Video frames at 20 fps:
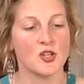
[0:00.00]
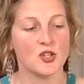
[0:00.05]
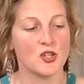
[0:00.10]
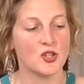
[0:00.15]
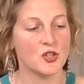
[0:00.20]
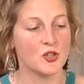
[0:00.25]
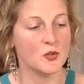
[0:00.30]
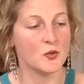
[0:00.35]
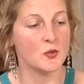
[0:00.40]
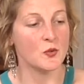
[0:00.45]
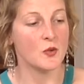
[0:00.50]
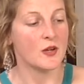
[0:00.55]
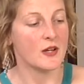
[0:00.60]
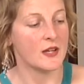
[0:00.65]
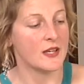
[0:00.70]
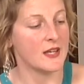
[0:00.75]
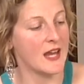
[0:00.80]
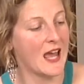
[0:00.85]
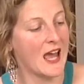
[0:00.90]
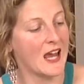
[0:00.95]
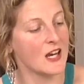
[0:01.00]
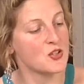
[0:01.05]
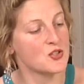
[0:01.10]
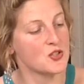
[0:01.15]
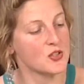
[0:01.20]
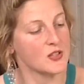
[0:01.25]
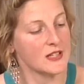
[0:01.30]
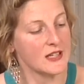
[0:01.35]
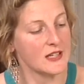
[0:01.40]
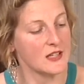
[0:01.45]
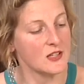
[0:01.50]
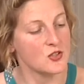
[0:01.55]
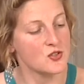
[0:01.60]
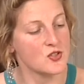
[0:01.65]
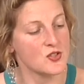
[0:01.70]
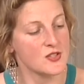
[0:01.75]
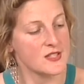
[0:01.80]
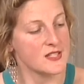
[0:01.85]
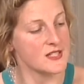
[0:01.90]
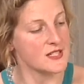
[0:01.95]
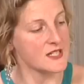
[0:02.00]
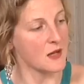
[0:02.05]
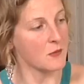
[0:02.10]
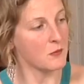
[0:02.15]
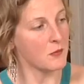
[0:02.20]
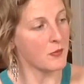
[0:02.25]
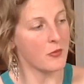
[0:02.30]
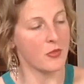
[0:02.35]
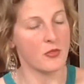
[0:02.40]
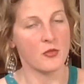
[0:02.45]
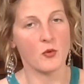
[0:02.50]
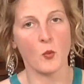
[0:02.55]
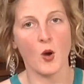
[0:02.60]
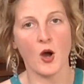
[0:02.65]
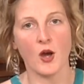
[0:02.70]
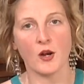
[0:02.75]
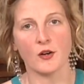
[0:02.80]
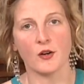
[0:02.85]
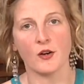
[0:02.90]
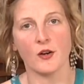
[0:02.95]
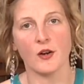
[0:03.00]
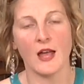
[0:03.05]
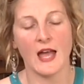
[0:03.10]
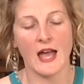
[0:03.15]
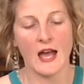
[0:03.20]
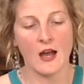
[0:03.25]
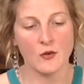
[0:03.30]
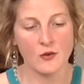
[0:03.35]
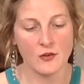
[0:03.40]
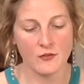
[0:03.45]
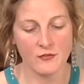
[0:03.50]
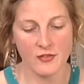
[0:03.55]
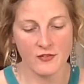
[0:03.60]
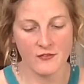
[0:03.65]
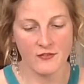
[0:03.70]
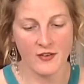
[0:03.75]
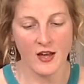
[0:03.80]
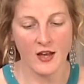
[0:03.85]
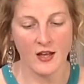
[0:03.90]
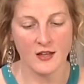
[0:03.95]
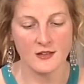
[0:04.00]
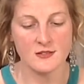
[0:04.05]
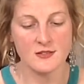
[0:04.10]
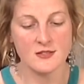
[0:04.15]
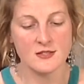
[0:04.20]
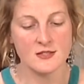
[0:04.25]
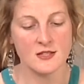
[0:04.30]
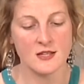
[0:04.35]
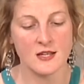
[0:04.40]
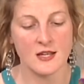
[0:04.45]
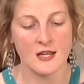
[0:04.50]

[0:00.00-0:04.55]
You can actually just dump the water out of the vase